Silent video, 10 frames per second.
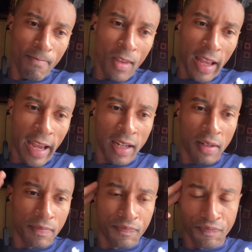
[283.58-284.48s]

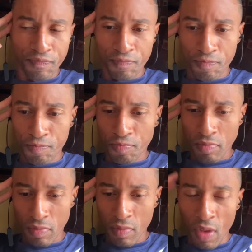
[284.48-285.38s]
And
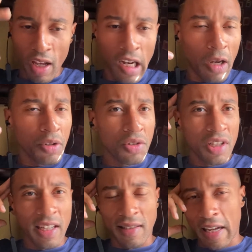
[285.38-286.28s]
I'll use
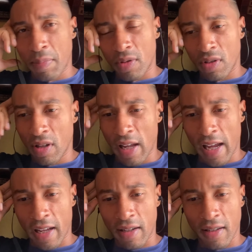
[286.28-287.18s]
an example,
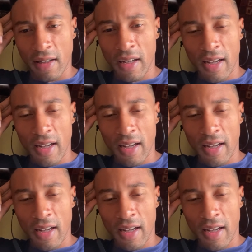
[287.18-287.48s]
and